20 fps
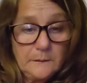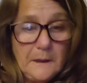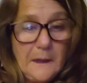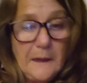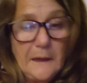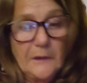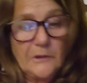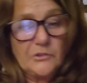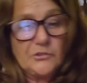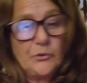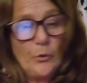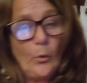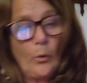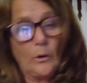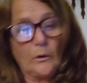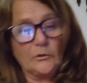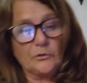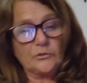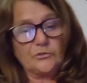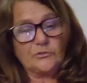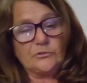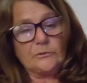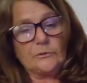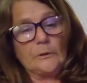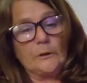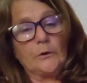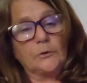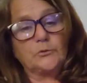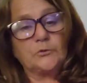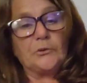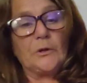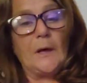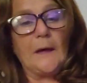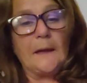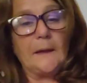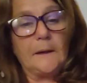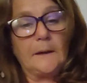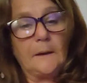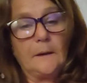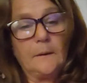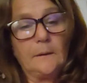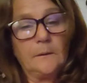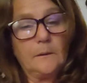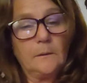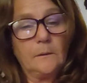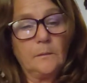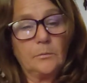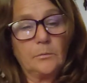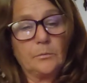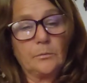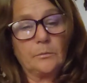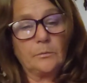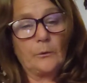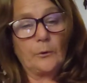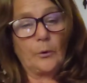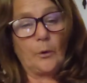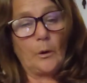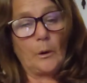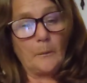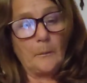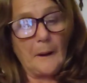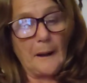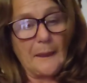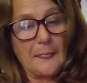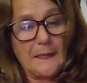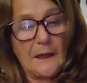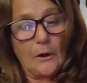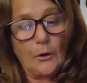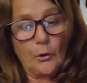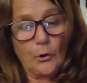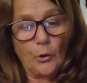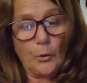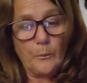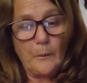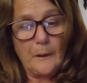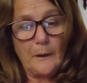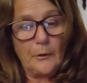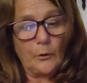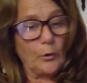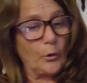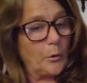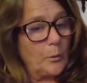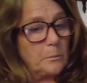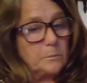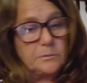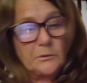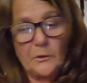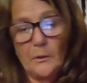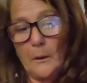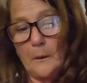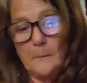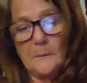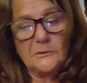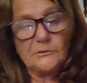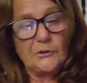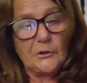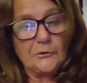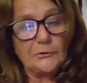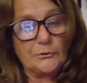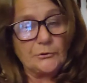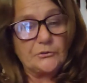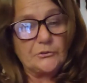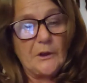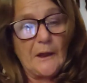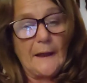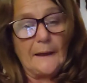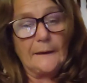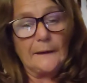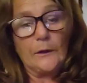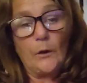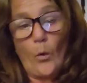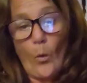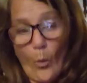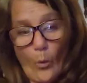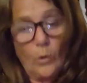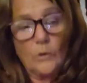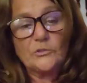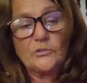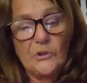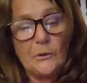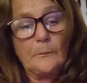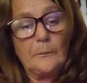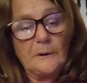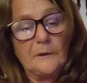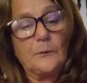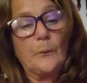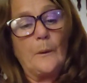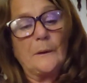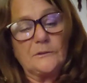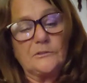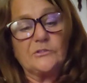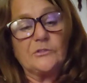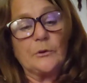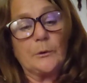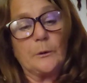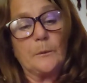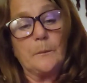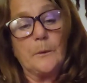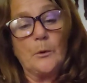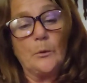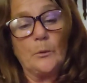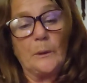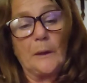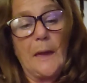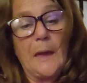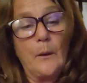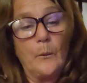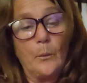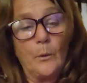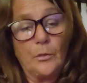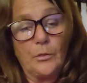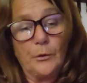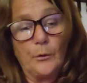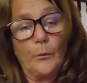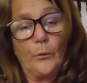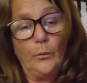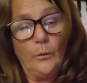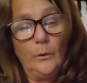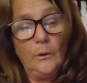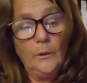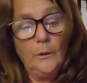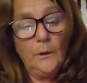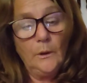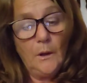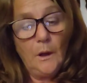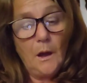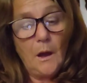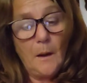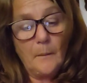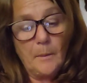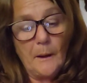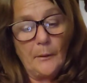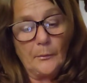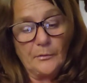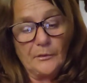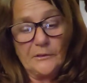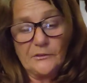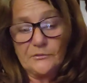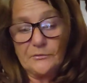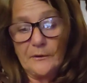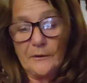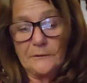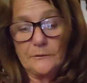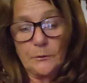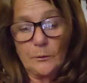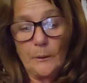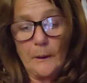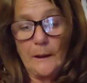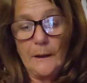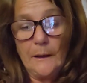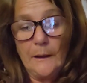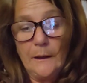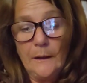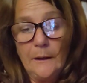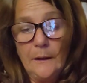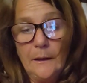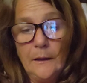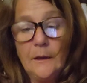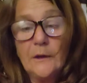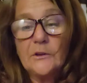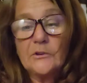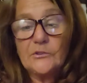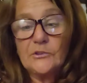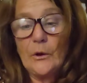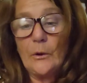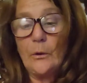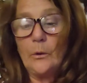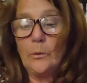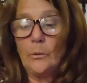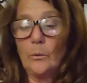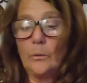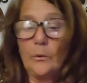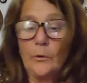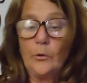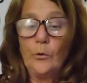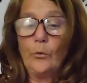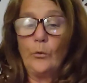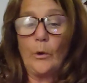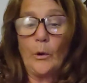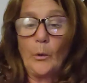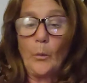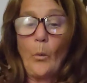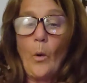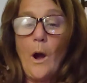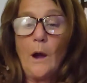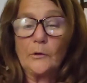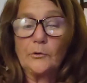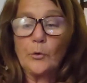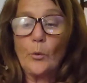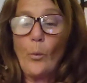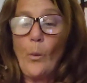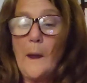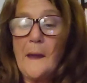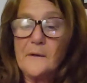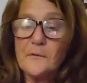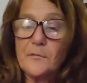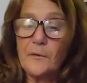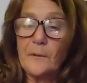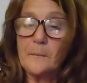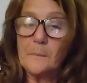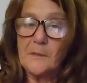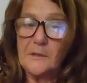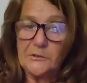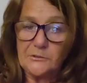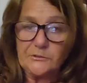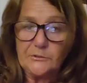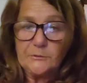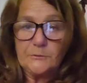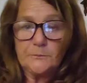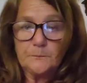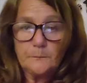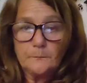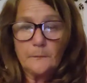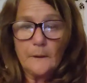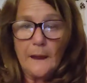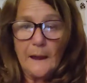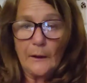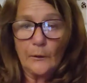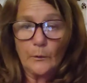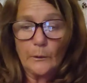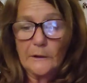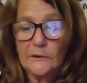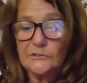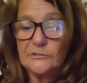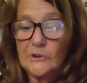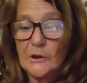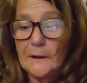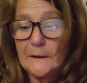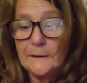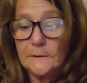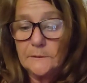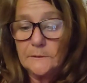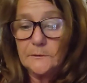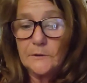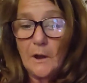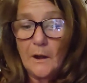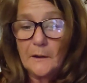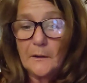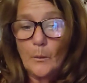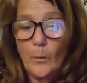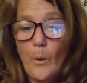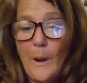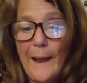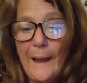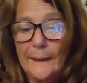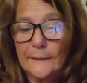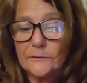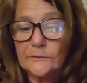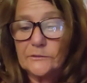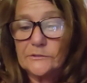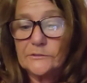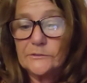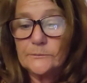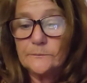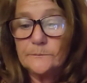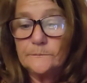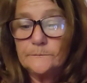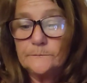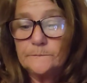King of Swords, looks like there could have been an argument or a misunderstanding, or somebody wants to communicate with you about this victory. So you could have walked away from this Aries Knight, of Wands.